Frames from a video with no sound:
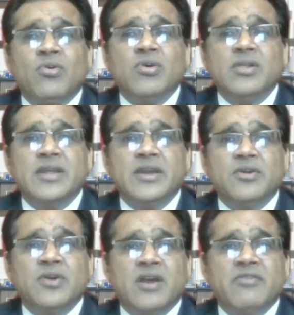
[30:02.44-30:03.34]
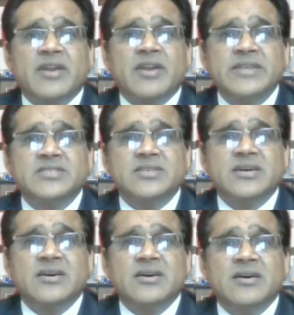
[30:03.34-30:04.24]
all the governance
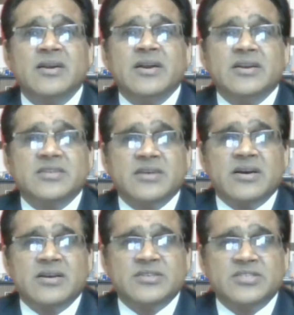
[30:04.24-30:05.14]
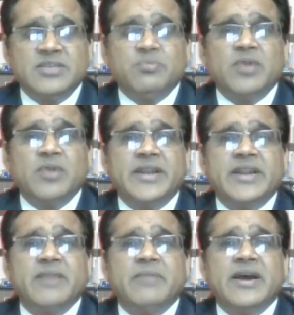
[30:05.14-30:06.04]

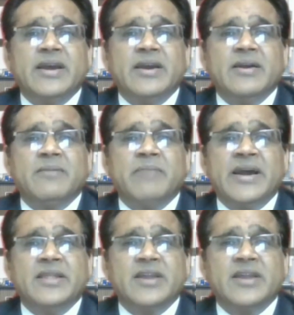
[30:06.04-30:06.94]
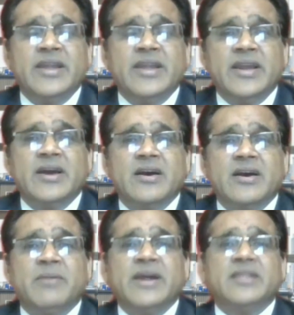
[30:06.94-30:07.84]
stipulated by the
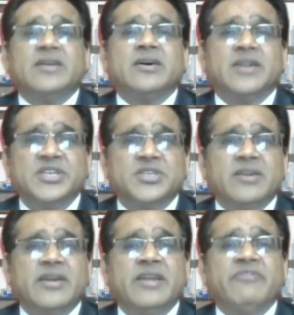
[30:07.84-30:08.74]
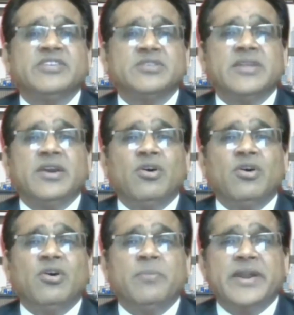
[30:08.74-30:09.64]
area, by the region in which they
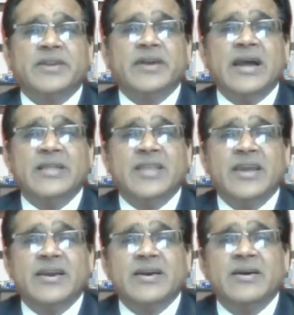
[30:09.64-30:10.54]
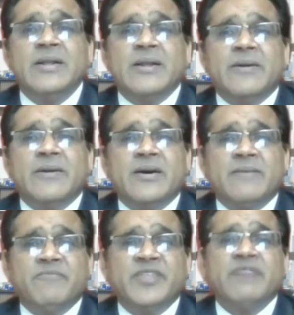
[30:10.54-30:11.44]
operate. I think
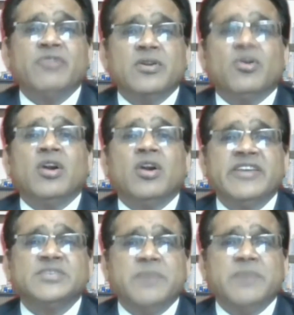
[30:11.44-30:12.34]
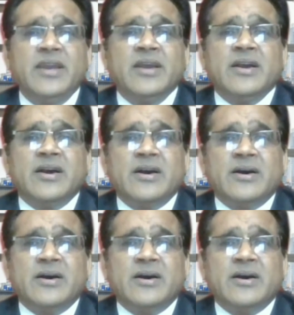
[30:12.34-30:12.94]
there would always be